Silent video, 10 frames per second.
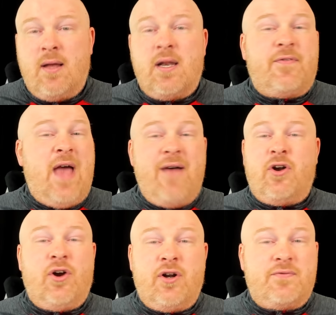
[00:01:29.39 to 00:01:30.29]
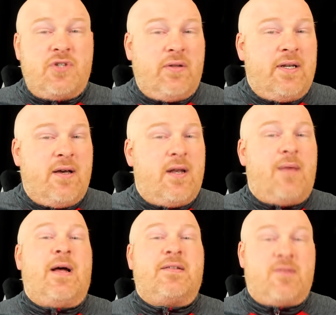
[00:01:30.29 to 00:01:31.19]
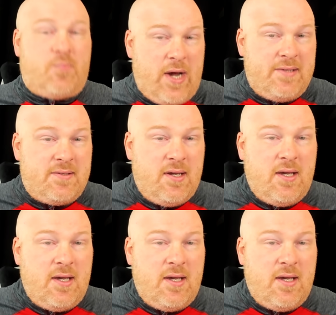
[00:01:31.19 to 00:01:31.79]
Now, if you haven't heard of Jolie Dunn, I'm not surprised.